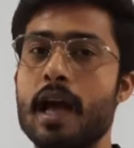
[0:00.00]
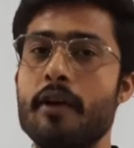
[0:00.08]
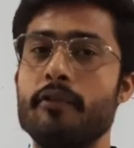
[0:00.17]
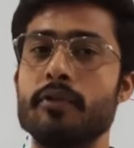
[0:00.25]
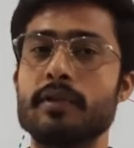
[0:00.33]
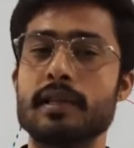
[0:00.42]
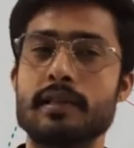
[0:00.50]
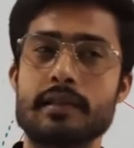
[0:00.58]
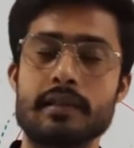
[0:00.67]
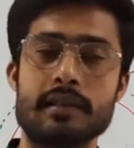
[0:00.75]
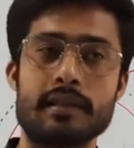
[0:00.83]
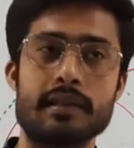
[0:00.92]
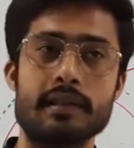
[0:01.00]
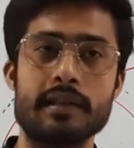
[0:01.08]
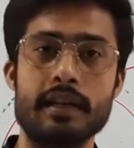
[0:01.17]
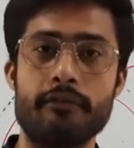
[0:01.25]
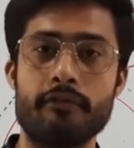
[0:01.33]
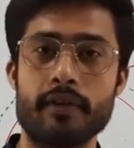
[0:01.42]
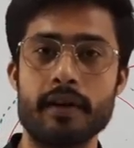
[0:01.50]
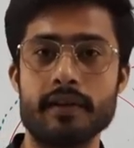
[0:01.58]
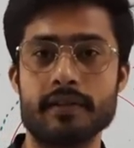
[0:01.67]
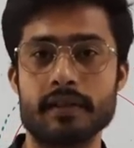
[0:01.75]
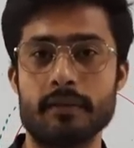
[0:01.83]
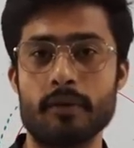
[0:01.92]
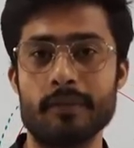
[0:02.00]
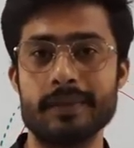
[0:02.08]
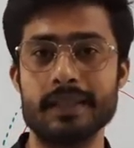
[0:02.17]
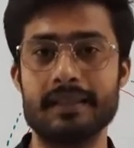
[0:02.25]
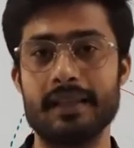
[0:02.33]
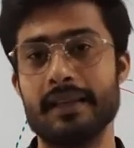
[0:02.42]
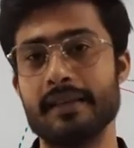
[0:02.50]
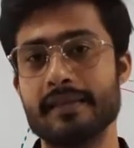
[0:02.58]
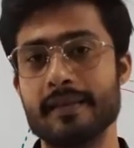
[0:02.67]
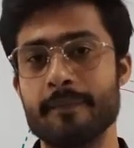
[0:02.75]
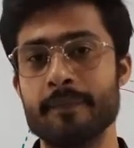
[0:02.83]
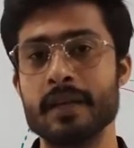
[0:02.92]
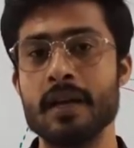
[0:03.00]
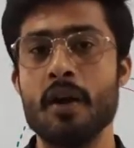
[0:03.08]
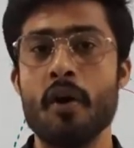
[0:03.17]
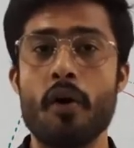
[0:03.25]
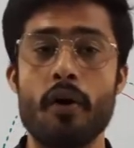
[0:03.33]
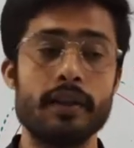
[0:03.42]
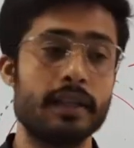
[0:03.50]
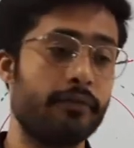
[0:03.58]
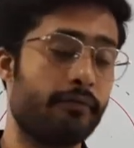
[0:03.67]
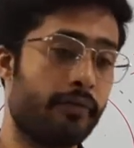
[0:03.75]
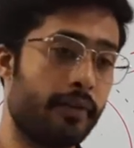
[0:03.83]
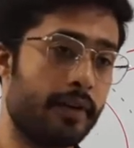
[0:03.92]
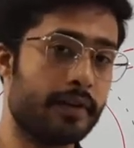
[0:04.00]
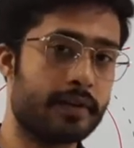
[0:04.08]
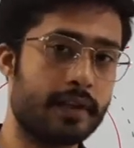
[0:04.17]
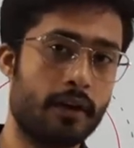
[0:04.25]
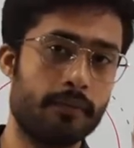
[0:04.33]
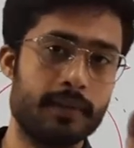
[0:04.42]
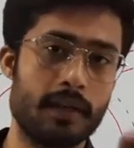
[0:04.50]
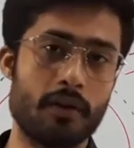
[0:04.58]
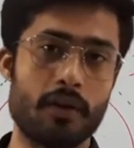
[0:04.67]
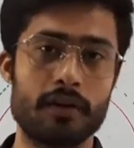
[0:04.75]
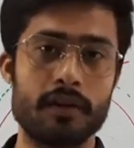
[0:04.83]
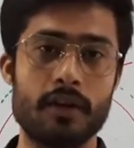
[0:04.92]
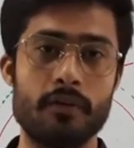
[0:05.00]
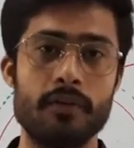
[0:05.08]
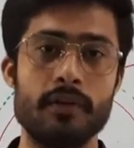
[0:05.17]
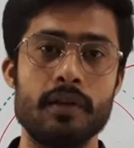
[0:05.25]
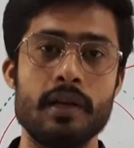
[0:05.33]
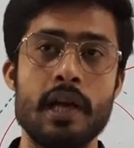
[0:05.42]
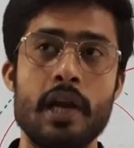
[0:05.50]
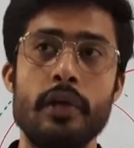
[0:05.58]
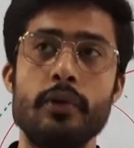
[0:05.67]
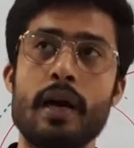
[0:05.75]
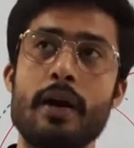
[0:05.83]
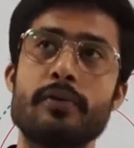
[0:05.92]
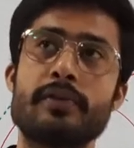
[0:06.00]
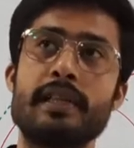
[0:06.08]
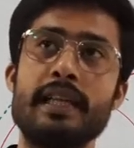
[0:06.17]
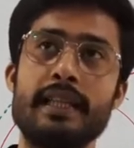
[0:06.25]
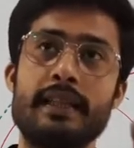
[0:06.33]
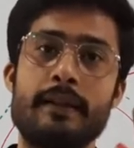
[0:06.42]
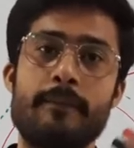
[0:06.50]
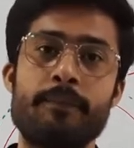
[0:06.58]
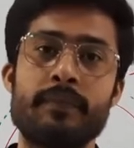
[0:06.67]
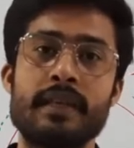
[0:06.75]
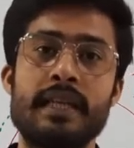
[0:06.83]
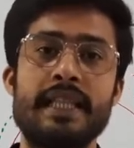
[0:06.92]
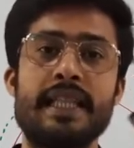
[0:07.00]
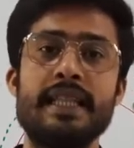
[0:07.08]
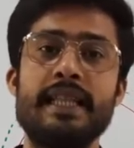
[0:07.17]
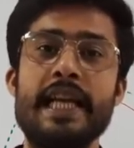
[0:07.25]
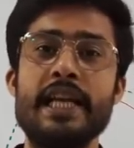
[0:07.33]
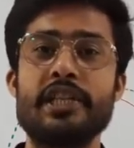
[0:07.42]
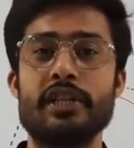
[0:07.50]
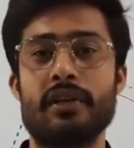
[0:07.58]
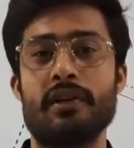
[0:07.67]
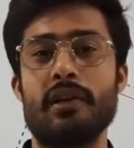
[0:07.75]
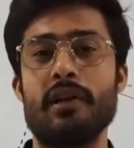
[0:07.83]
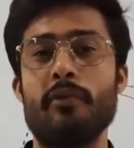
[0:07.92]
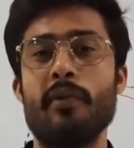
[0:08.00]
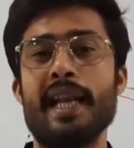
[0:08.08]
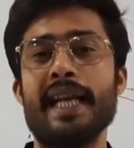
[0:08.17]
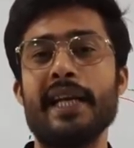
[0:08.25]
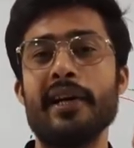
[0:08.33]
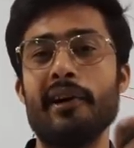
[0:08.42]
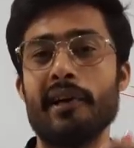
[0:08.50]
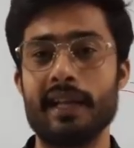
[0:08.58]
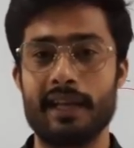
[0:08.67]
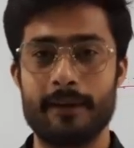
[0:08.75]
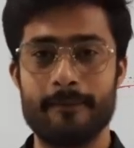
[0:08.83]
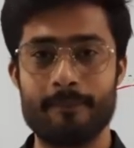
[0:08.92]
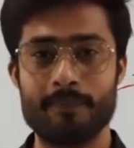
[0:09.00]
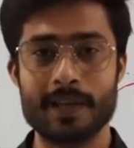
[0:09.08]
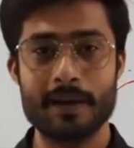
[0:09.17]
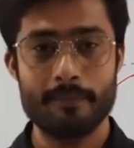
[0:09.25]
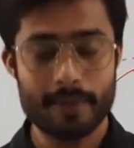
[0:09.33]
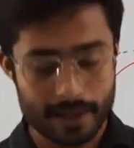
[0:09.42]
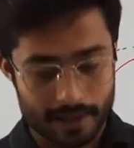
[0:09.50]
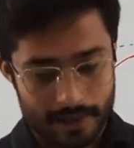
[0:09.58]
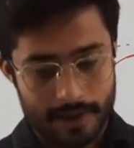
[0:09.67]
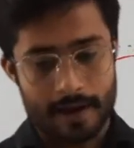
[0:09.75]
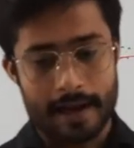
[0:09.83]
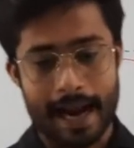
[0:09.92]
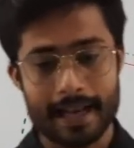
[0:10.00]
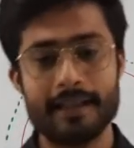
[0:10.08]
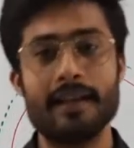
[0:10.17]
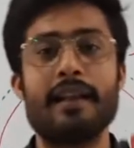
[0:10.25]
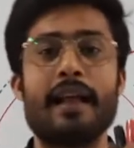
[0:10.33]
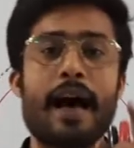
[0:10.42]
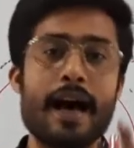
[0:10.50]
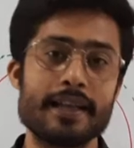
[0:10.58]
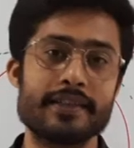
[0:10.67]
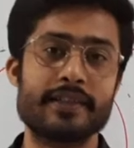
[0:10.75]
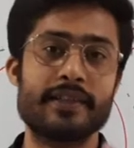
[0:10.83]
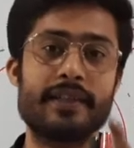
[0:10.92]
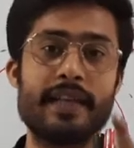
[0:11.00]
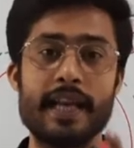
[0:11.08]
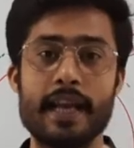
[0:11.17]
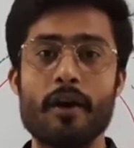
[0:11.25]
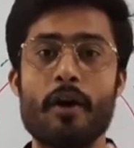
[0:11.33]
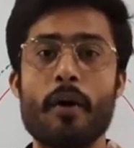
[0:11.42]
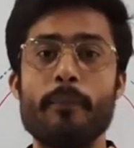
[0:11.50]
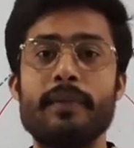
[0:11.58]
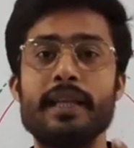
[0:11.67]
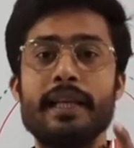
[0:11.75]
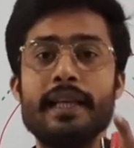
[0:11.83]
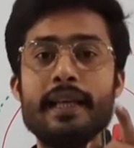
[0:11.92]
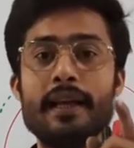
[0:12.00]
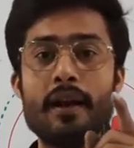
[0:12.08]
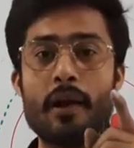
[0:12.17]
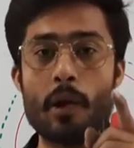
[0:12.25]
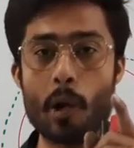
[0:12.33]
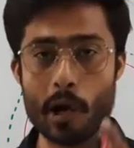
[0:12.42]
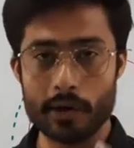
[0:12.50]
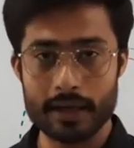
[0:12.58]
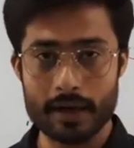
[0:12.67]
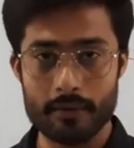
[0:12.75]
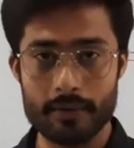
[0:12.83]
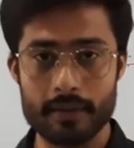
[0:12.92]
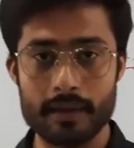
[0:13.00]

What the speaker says: have you just different some of the things? On the first day of the lockdown, you have seen the nature very dirty, but at the last day of the lockdown,